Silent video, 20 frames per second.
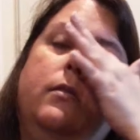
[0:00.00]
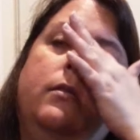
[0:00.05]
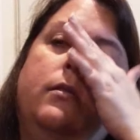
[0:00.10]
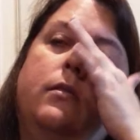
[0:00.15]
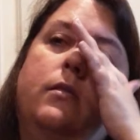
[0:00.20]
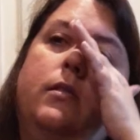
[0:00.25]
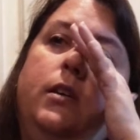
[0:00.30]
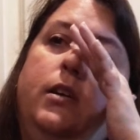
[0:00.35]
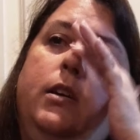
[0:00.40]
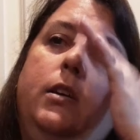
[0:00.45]

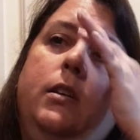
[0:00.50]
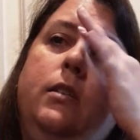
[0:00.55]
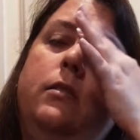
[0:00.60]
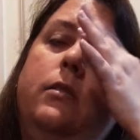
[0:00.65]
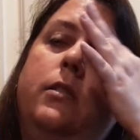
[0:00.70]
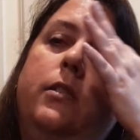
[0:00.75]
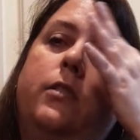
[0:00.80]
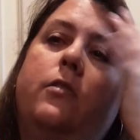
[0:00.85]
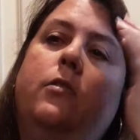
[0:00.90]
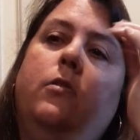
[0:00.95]
Okay,
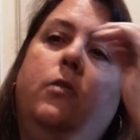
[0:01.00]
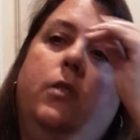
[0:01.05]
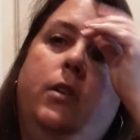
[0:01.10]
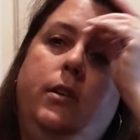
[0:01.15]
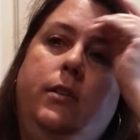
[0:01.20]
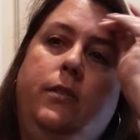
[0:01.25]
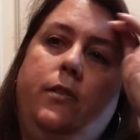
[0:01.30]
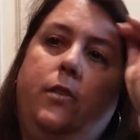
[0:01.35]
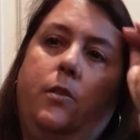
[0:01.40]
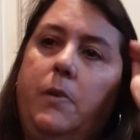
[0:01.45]
let's go ahead
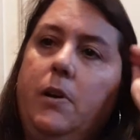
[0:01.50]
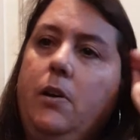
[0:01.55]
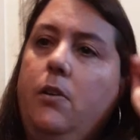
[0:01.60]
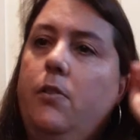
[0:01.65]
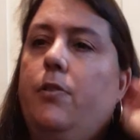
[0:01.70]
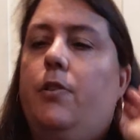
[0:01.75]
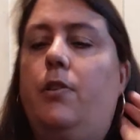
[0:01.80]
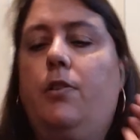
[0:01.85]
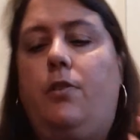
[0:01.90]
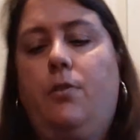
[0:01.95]
and spell
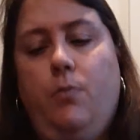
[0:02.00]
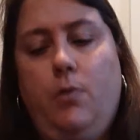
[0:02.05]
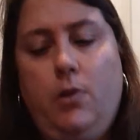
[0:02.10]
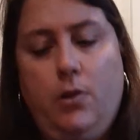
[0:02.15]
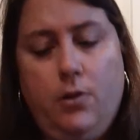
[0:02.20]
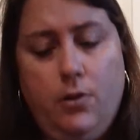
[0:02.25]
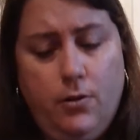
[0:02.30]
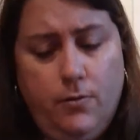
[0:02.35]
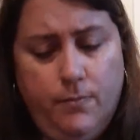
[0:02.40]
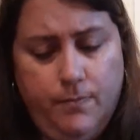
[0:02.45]
this word.